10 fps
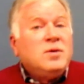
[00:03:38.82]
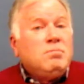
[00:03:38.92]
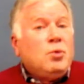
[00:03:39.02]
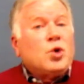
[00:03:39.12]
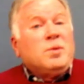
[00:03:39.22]

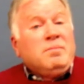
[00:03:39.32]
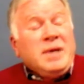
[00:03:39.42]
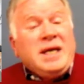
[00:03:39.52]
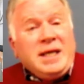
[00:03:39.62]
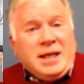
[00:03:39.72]
more
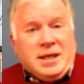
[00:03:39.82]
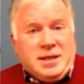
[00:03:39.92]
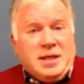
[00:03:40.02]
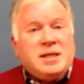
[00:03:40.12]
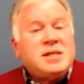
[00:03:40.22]

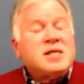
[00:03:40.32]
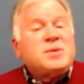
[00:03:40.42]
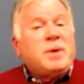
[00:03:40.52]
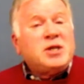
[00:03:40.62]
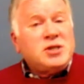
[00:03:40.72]
immediate needs,
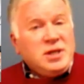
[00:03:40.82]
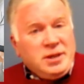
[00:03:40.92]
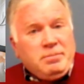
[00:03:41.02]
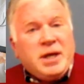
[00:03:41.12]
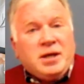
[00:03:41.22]
especially
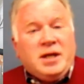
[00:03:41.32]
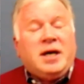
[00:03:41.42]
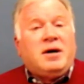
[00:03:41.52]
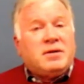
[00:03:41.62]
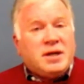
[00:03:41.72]
in mental
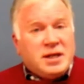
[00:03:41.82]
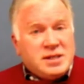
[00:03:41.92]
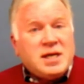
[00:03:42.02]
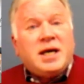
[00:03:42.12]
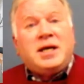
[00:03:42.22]
health,
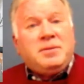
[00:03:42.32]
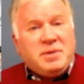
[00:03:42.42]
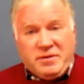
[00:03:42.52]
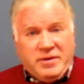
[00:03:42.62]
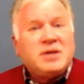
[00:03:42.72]
anxiety,
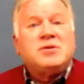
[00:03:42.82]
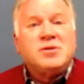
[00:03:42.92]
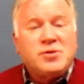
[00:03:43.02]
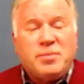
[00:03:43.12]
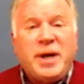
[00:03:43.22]
the
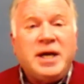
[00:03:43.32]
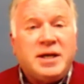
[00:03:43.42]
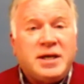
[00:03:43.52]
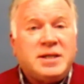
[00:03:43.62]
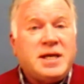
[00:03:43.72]
veterans with
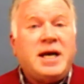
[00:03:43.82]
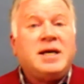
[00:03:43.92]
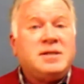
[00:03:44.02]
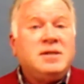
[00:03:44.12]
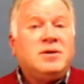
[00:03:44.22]
panic
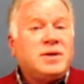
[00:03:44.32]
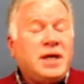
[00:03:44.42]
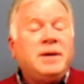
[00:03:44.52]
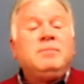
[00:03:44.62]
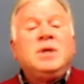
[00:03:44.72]
attacks,
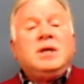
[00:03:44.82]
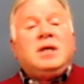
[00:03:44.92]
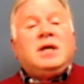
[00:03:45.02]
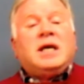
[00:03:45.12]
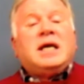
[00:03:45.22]
okay?
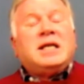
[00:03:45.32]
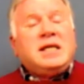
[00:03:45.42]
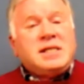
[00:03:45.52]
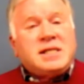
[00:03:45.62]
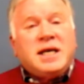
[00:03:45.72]
And
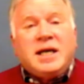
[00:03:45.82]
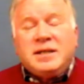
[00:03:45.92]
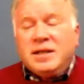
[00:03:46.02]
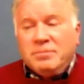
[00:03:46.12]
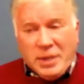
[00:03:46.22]
he
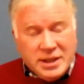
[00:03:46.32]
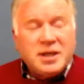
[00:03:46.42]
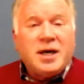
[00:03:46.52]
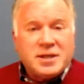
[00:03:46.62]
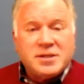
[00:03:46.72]
said, my
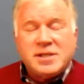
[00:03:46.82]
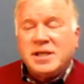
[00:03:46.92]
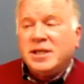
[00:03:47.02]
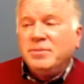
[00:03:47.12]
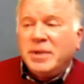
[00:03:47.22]
doctor
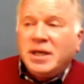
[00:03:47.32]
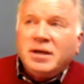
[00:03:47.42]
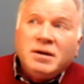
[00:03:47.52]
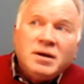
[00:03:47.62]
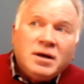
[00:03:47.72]
said to
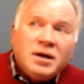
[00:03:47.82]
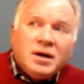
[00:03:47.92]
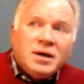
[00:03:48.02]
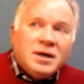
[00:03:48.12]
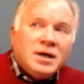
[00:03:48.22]
me,
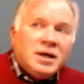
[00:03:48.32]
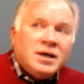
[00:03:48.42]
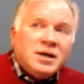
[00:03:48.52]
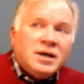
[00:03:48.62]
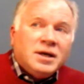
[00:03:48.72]

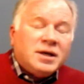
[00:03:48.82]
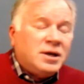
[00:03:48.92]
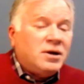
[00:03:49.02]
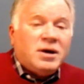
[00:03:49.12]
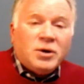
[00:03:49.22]

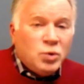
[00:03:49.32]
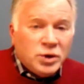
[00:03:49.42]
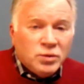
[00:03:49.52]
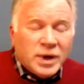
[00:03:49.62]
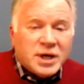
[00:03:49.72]
you know, I
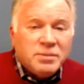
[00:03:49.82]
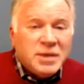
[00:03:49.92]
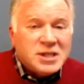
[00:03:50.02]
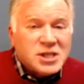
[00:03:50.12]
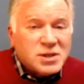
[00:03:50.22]
wouldn't
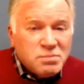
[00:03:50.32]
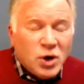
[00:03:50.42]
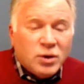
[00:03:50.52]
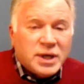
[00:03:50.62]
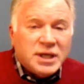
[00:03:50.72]
recommend
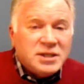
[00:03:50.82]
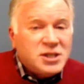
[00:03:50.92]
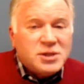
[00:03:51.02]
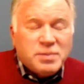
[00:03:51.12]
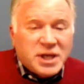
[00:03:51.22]
smoking
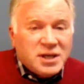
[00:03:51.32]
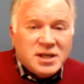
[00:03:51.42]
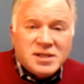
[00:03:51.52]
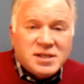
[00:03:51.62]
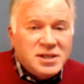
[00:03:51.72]
just
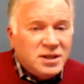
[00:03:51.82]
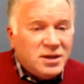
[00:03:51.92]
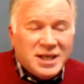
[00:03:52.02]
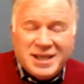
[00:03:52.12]
because, you know,